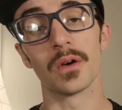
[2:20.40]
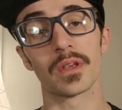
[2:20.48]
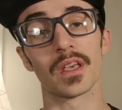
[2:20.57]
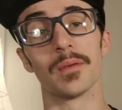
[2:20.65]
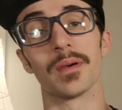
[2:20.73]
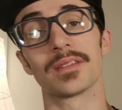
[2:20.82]

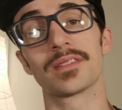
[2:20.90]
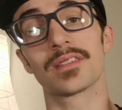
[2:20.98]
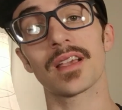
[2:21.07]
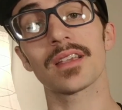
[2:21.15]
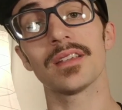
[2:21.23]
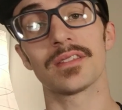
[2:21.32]
Okay, my
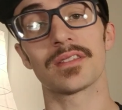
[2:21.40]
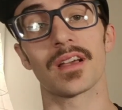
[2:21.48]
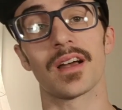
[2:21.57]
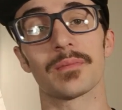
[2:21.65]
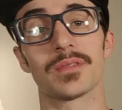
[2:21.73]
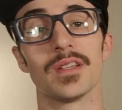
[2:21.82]
second
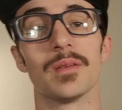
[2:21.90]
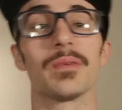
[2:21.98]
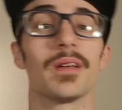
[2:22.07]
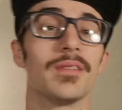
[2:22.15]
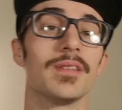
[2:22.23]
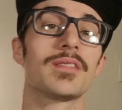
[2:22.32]
top
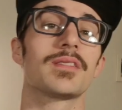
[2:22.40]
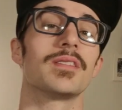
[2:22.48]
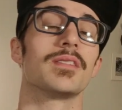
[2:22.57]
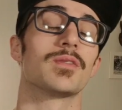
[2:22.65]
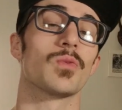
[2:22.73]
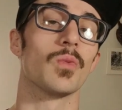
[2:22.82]
tip, and this
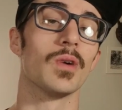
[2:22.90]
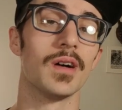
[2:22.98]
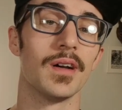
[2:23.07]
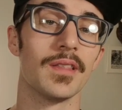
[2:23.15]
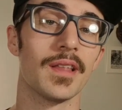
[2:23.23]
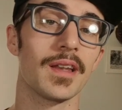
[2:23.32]
is
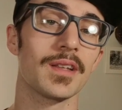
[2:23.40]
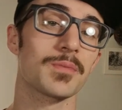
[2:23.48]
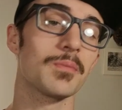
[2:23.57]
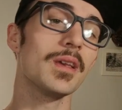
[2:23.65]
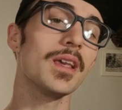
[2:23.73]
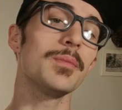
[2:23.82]
one that is
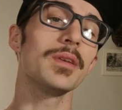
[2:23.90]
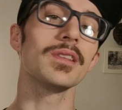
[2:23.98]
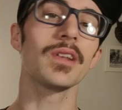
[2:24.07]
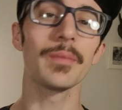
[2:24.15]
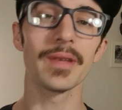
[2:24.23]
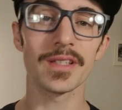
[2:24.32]
maybe a
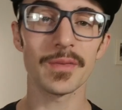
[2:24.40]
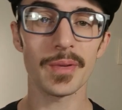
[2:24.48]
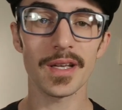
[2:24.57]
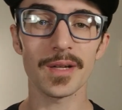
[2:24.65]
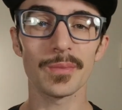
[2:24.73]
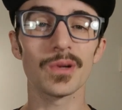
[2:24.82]
little bit
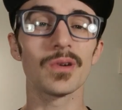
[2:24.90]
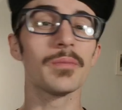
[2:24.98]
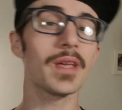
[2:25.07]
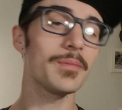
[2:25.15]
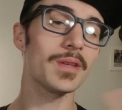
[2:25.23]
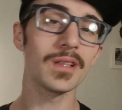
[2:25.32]
debatable,
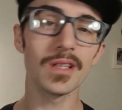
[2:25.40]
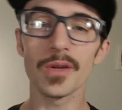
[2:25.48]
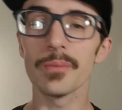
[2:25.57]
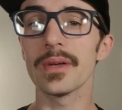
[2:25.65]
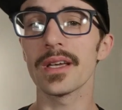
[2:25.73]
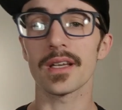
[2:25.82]
maybe a
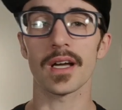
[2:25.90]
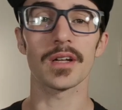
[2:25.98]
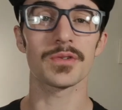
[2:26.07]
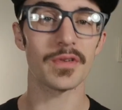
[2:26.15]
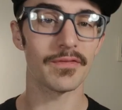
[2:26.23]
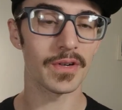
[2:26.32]
little bit
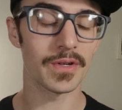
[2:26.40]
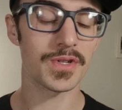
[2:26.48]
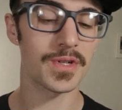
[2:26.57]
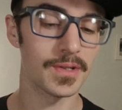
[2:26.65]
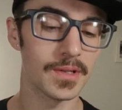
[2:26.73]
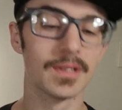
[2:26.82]

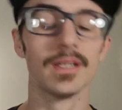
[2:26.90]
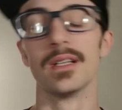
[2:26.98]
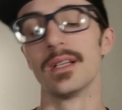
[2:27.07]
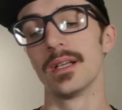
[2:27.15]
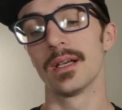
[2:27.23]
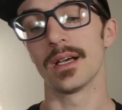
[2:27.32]
controversial,
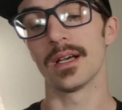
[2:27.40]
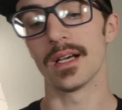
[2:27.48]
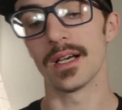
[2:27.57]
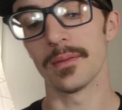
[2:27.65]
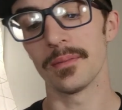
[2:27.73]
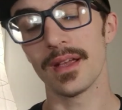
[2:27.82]

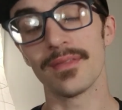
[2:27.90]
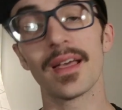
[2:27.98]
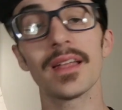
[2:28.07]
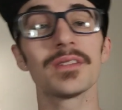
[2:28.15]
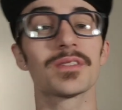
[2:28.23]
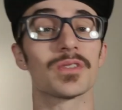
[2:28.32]
um, and
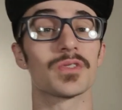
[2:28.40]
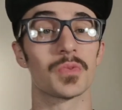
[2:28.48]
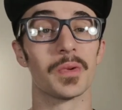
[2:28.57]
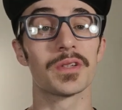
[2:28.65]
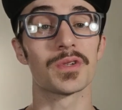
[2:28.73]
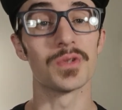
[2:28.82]
that is to
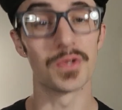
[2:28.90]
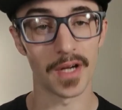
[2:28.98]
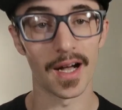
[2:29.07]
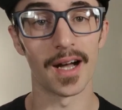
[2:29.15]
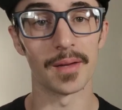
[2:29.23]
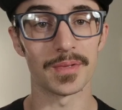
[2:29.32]
switch
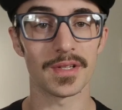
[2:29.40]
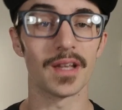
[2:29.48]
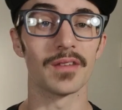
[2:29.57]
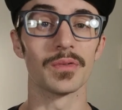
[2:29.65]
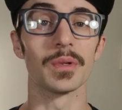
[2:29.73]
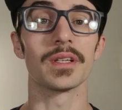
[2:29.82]
jobs
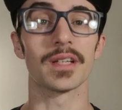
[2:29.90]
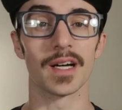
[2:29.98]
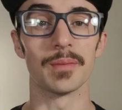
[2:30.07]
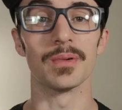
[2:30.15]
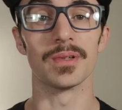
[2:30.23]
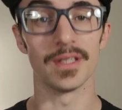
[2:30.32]
every
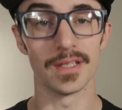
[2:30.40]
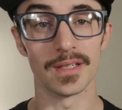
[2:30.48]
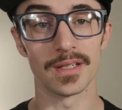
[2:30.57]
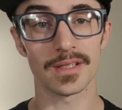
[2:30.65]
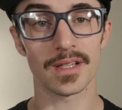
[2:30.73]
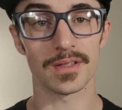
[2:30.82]
couple
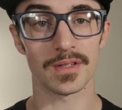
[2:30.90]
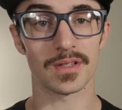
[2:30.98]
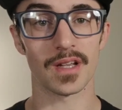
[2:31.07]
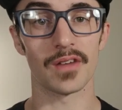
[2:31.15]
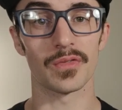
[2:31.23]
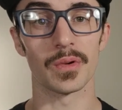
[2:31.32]
years as a
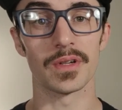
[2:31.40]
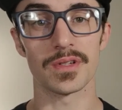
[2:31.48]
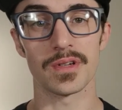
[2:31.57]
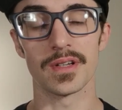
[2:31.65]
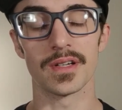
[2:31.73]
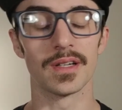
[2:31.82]
software
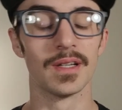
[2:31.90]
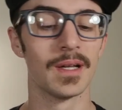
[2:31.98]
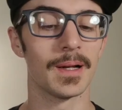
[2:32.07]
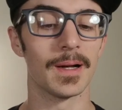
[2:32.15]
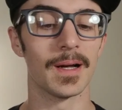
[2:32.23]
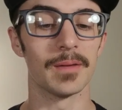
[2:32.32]
engineer.
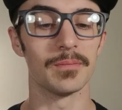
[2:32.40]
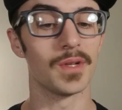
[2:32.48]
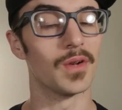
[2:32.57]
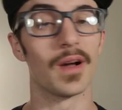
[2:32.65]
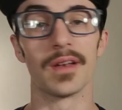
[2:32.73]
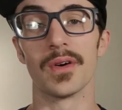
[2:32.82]
Um,
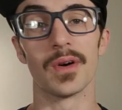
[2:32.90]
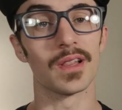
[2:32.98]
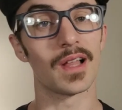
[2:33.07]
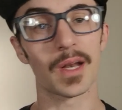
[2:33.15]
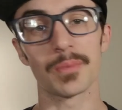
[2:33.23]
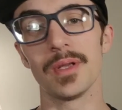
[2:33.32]
you know, I know a
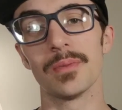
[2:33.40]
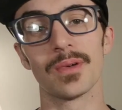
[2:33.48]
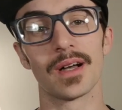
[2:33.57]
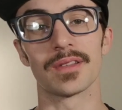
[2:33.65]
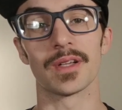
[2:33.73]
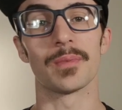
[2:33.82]
lot of
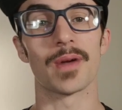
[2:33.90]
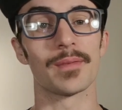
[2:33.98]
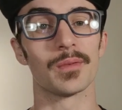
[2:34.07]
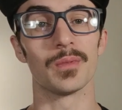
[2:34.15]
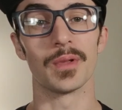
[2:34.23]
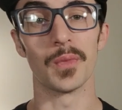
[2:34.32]
people out there
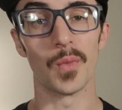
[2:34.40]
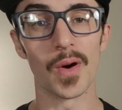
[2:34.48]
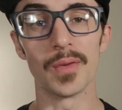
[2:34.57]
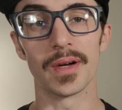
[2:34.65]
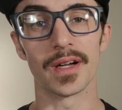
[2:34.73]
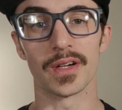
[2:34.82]
probably
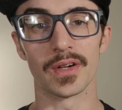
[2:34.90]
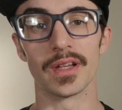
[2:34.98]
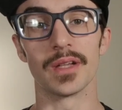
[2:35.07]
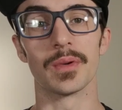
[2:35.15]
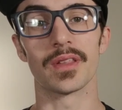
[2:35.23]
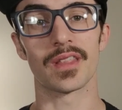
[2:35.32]
won't
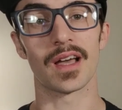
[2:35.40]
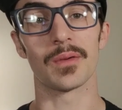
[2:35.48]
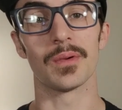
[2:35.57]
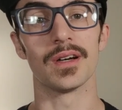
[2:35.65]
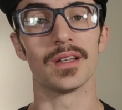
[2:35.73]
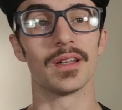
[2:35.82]
agree with
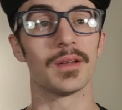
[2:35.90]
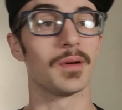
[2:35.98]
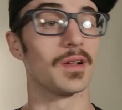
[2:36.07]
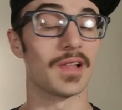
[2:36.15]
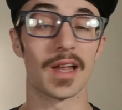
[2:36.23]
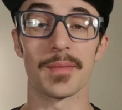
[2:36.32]
that one.
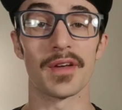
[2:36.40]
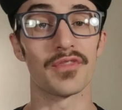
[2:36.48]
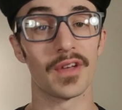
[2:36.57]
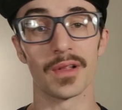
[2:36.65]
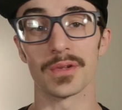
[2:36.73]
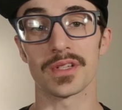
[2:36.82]
A lot of my
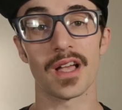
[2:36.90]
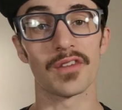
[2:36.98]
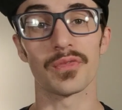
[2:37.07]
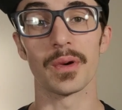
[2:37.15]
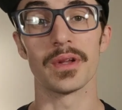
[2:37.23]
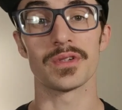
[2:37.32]
fellow
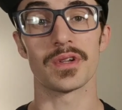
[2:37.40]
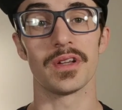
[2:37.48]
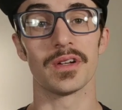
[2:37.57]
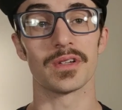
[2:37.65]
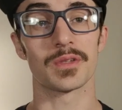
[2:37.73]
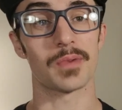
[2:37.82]
software
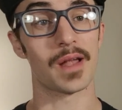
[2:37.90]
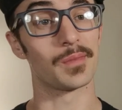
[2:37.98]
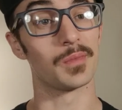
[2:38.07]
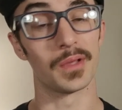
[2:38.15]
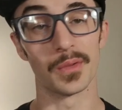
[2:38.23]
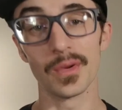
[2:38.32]
engineers
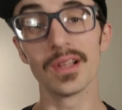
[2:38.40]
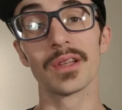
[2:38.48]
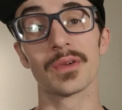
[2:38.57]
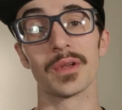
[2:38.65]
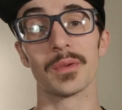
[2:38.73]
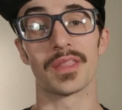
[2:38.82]
probably will
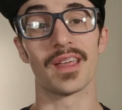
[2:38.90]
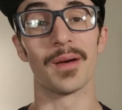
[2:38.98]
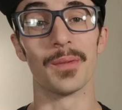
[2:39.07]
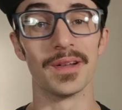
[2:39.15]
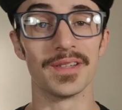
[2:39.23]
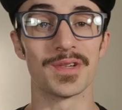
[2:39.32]
agree with
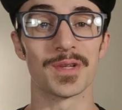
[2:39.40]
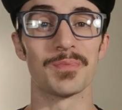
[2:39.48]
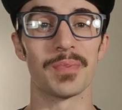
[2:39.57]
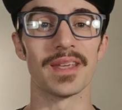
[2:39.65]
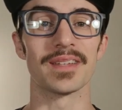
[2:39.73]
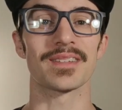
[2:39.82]
that one
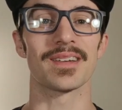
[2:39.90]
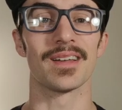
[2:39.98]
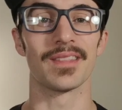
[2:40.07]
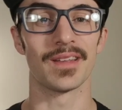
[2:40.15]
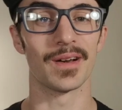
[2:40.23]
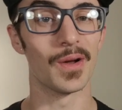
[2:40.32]
just based
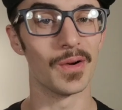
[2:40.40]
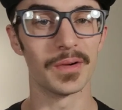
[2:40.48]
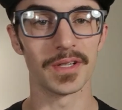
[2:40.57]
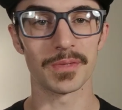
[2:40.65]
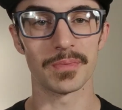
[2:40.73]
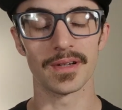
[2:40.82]
on their
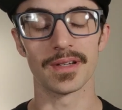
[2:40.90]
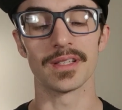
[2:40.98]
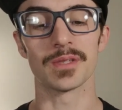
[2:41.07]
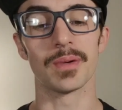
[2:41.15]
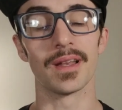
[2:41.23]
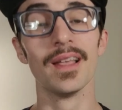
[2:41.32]
own
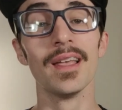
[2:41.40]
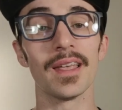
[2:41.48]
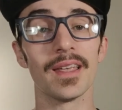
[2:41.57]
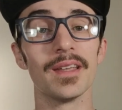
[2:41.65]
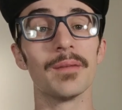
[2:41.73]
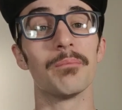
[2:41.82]
experience, but
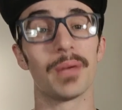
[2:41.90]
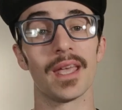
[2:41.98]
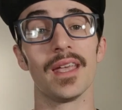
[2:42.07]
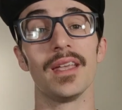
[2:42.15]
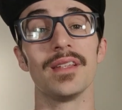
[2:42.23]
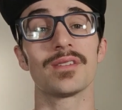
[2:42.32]
it
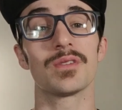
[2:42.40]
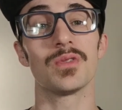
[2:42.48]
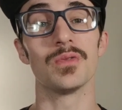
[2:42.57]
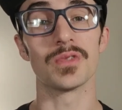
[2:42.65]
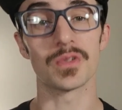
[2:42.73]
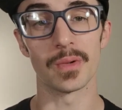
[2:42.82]
pays
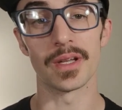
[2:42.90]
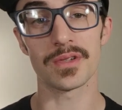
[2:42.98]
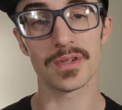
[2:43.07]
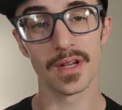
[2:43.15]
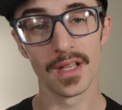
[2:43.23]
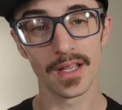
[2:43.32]
to
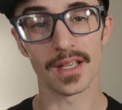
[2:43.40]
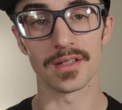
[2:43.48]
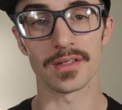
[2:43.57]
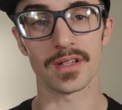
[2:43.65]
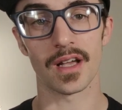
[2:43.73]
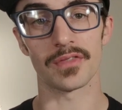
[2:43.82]
switch
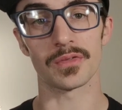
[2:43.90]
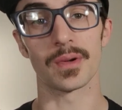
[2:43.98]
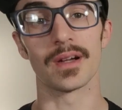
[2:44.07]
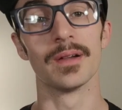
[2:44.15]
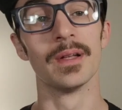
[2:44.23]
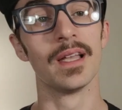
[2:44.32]
in
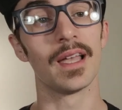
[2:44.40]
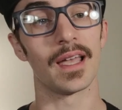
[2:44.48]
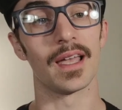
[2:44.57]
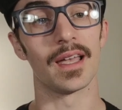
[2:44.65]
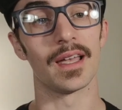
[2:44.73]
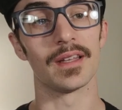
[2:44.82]
software.
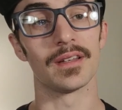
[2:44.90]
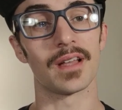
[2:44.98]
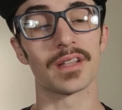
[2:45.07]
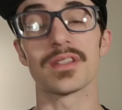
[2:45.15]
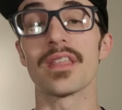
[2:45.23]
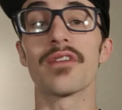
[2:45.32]
And
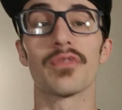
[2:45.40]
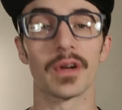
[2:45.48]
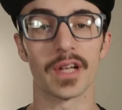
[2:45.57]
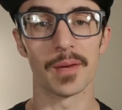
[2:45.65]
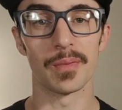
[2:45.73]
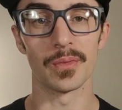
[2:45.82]
I say that for
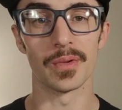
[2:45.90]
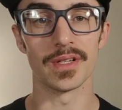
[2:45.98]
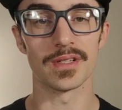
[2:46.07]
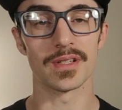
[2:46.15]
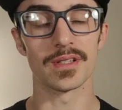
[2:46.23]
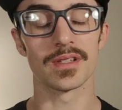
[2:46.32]
a couple
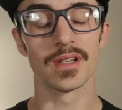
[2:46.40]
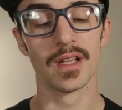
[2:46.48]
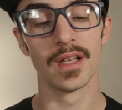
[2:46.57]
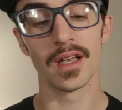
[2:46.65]
reasons.